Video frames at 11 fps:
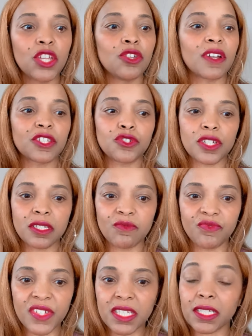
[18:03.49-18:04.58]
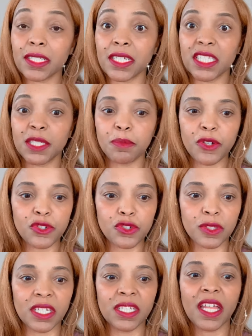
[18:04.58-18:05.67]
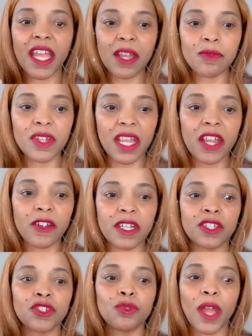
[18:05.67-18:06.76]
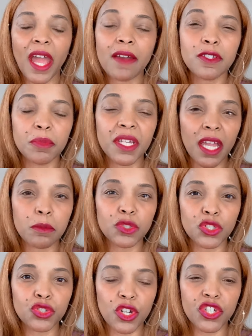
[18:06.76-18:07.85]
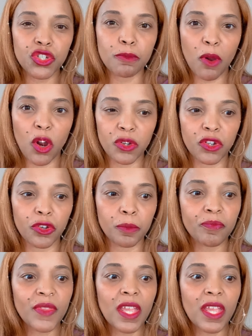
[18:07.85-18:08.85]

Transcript: You got to trust them physically and spiritually. In every area, you have to be able to trust your partner.